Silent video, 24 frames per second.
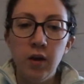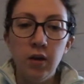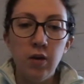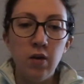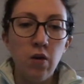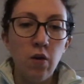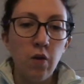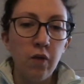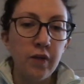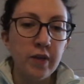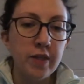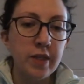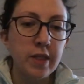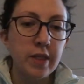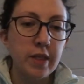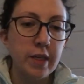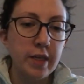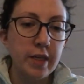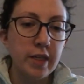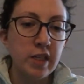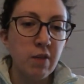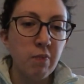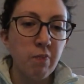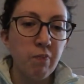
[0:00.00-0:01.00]
No
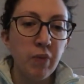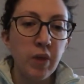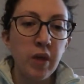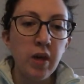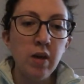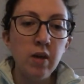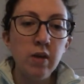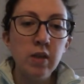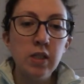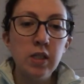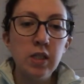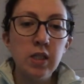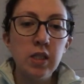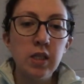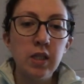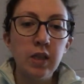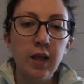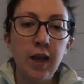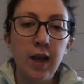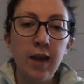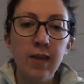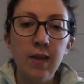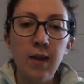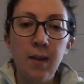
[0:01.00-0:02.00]
visitors appeared to
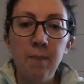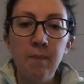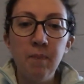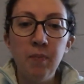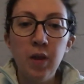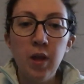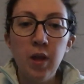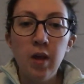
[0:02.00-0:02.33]
delay them,